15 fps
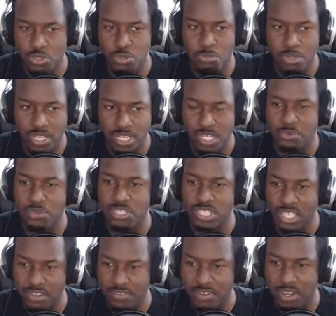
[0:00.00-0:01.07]
Blood. He was
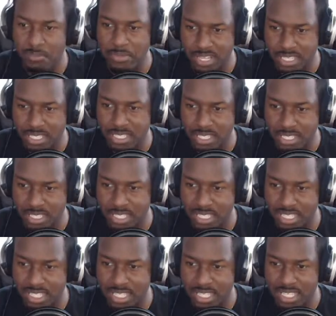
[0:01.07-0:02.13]
there for how many
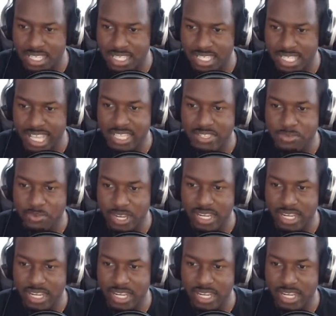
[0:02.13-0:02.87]
seasons? That's where